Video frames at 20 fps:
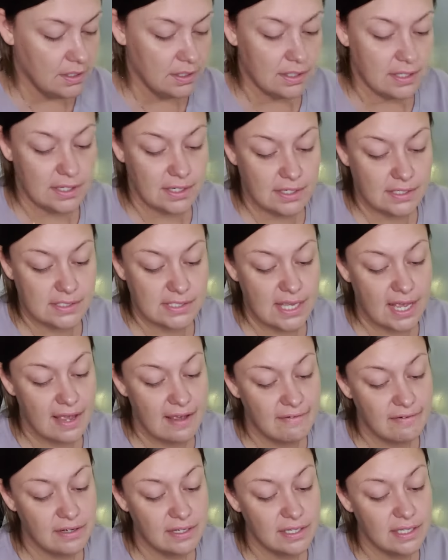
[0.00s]
because
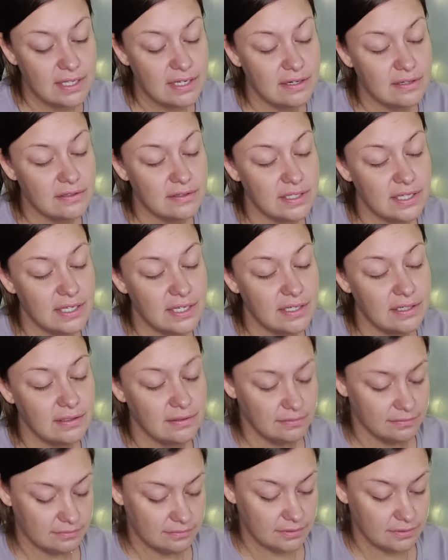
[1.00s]
every little thing